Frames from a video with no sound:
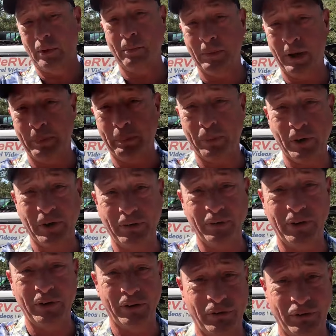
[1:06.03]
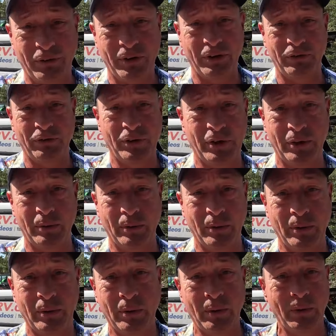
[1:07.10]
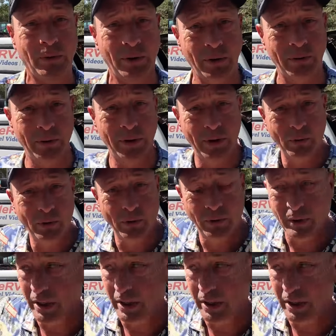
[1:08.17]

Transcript: On my previous visit, we were we were